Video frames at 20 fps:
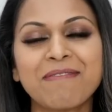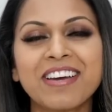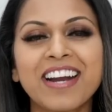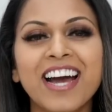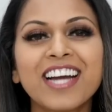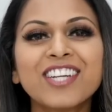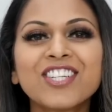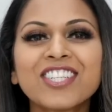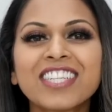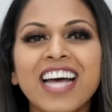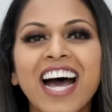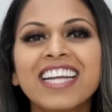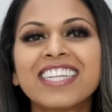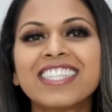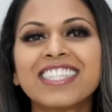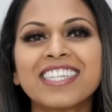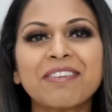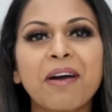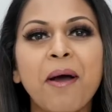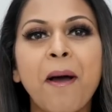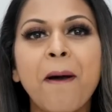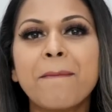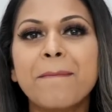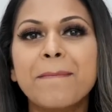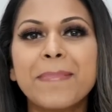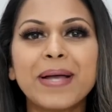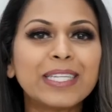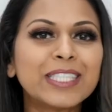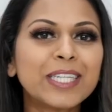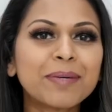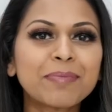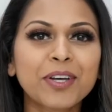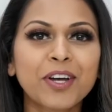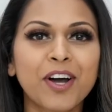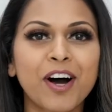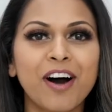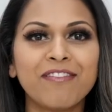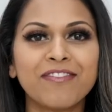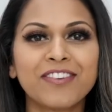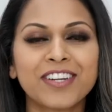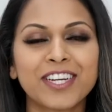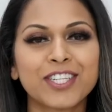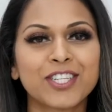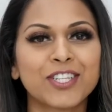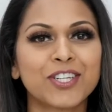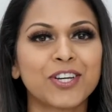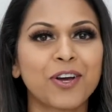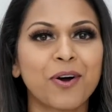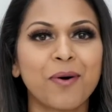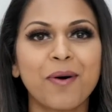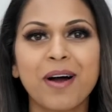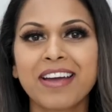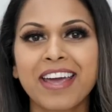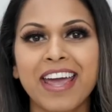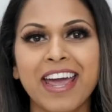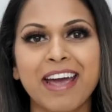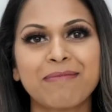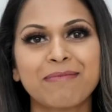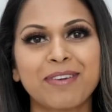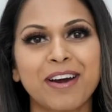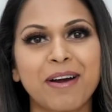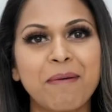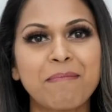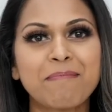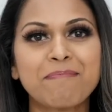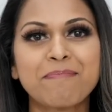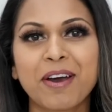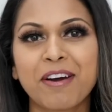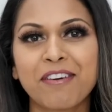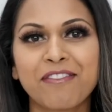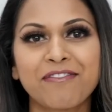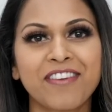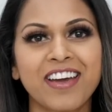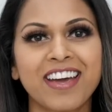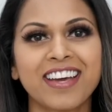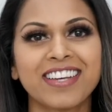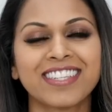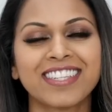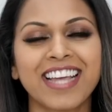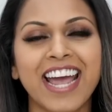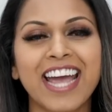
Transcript: and I just had to build up the confidence to go on camera, barefaced,